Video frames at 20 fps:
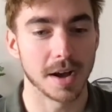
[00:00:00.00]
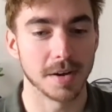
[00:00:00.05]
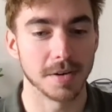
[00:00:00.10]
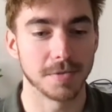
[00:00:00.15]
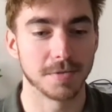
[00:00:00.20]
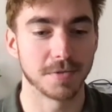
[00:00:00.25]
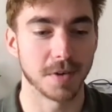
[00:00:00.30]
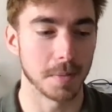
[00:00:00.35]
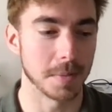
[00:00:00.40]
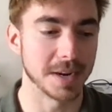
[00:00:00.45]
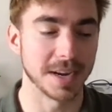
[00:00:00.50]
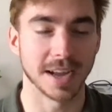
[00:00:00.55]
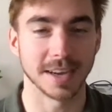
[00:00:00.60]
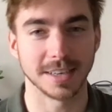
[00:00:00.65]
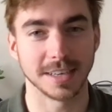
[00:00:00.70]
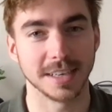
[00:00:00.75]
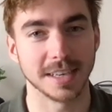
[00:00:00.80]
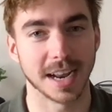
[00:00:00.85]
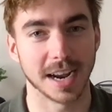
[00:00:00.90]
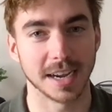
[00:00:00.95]
from a
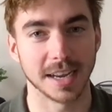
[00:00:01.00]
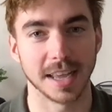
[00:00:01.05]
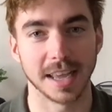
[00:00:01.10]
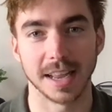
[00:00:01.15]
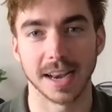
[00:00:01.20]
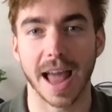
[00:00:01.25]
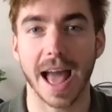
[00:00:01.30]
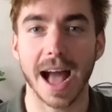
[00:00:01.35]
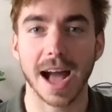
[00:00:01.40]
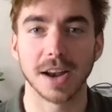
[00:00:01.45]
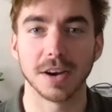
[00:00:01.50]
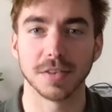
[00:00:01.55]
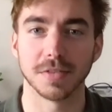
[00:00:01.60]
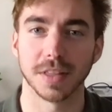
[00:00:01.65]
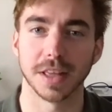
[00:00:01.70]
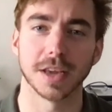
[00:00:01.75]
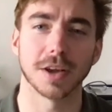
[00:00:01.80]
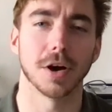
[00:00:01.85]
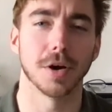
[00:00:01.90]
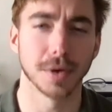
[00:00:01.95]
1998 ad of
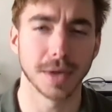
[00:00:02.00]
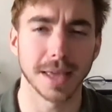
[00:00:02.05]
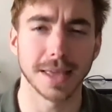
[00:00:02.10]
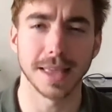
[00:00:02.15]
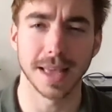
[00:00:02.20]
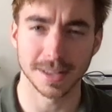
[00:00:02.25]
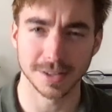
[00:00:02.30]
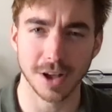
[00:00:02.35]
like, okay, yes,